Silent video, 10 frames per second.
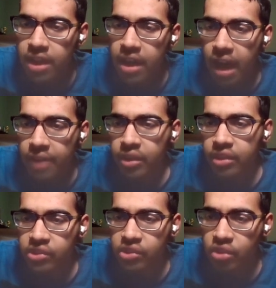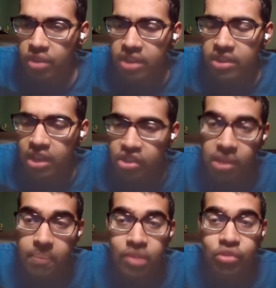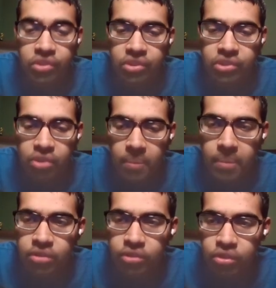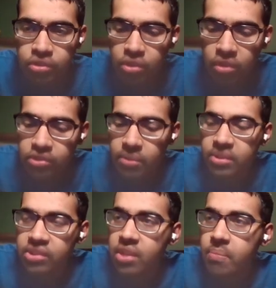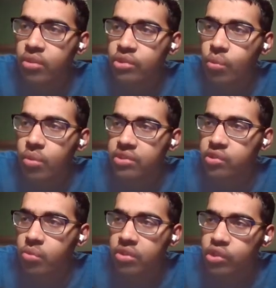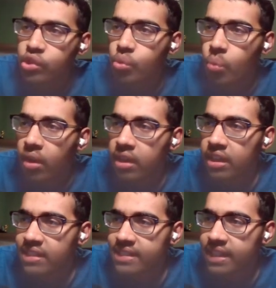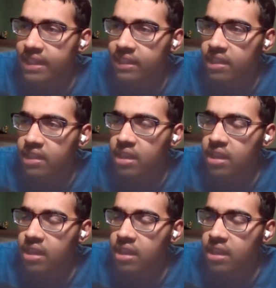I think this is a good indication that Pedri's going to start. Pedri should start. So I'm going to say Barca wins this one 2-1 in the second leg.